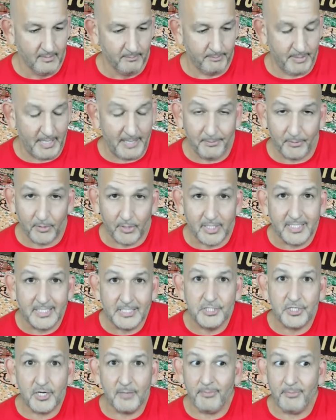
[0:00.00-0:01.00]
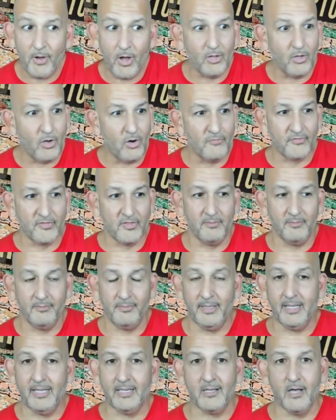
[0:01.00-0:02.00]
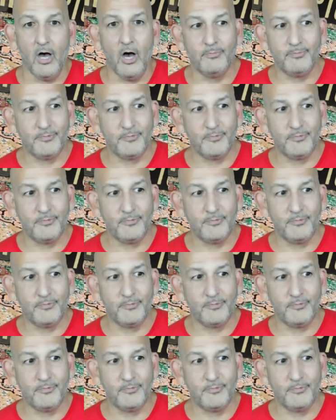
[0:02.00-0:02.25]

people are going to jump all over them. Be like, "Oh,